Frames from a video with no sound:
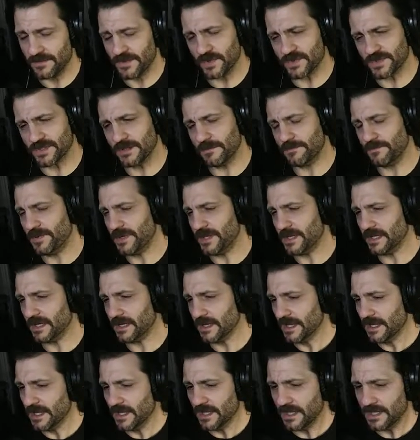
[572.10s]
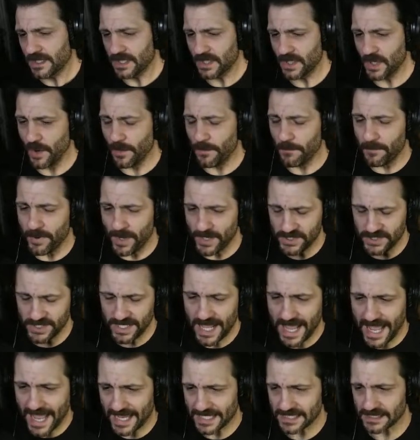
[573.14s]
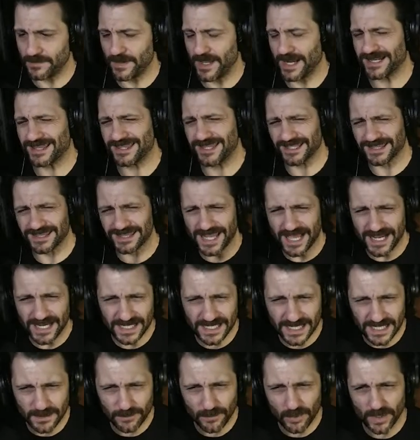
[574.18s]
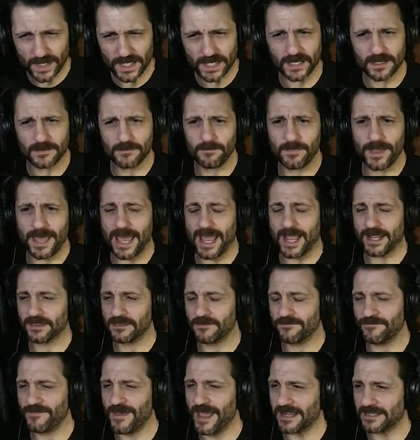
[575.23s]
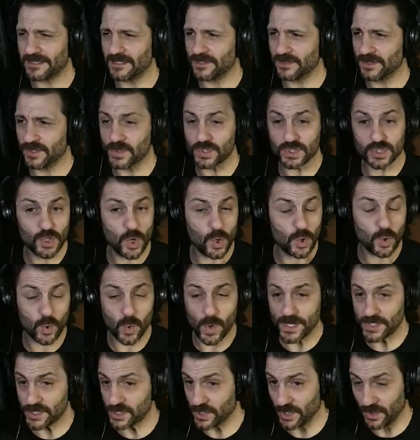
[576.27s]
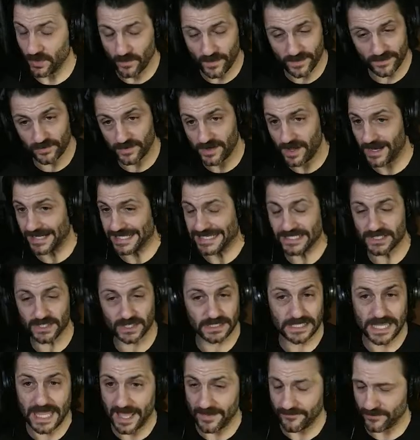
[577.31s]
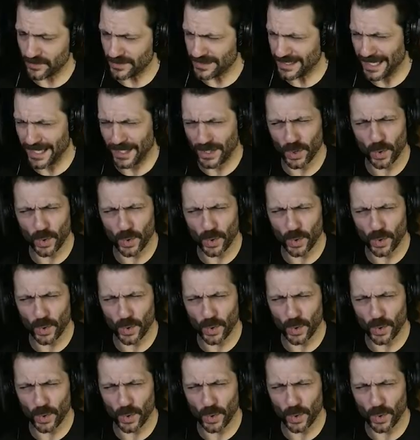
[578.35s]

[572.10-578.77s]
There's the big, budget aspect, the lightning bringing him back, the fact that there's no question of whether or not he's alive or dead